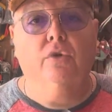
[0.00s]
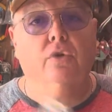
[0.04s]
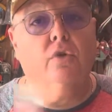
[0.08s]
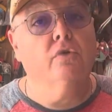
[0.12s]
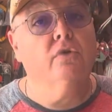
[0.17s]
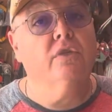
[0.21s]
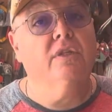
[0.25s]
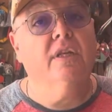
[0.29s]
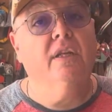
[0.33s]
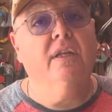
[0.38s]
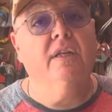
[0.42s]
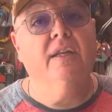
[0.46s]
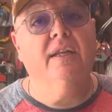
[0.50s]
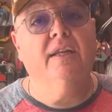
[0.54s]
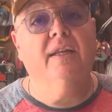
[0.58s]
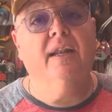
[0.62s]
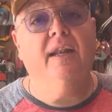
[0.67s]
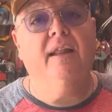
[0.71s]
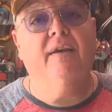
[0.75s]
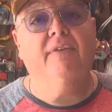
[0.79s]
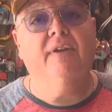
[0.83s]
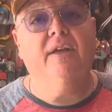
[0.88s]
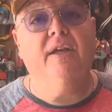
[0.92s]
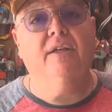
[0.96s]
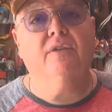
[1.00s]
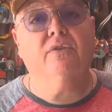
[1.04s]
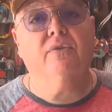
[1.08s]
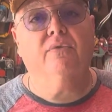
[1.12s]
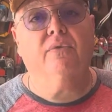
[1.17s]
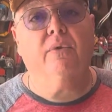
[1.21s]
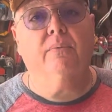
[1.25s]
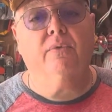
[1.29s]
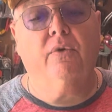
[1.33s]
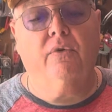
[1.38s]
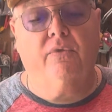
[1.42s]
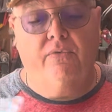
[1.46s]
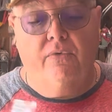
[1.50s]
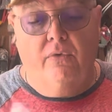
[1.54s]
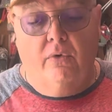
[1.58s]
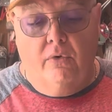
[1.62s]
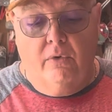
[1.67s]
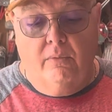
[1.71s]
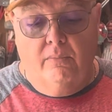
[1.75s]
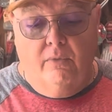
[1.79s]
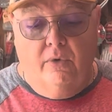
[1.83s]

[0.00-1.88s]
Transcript: You still need the navigation from phone,